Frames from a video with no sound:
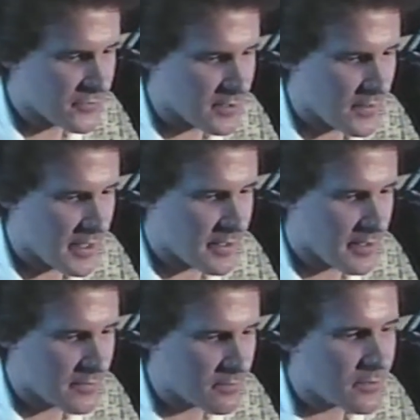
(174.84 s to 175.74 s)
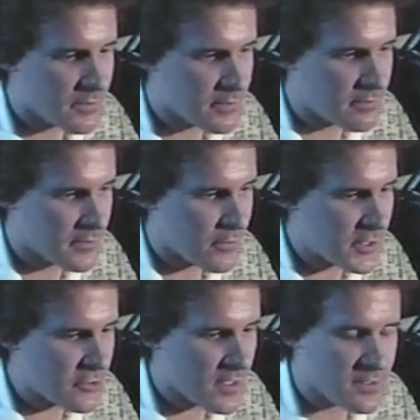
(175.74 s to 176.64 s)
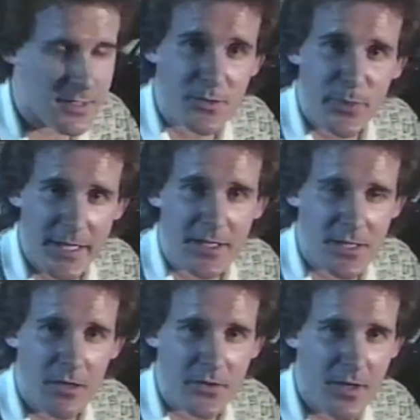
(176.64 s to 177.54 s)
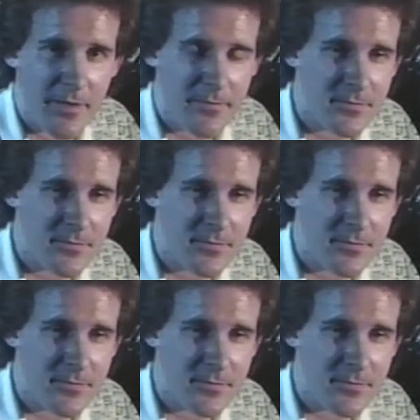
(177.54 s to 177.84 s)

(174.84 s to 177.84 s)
that their interest is piqued all the time.